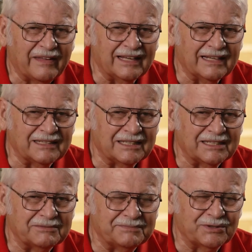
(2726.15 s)
and
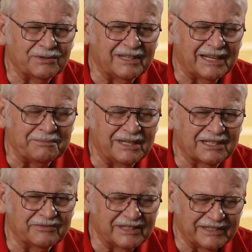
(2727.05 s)
uh, between that and
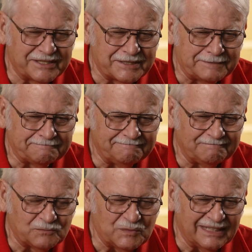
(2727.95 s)
Mika Village,
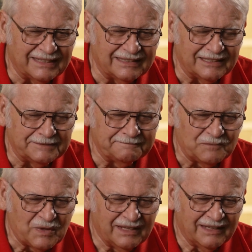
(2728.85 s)
and uh,
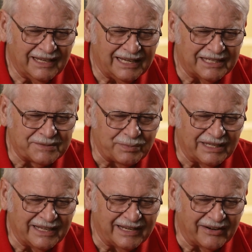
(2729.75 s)
they had
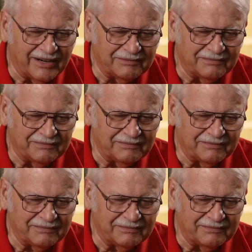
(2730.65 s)
sprayed that area.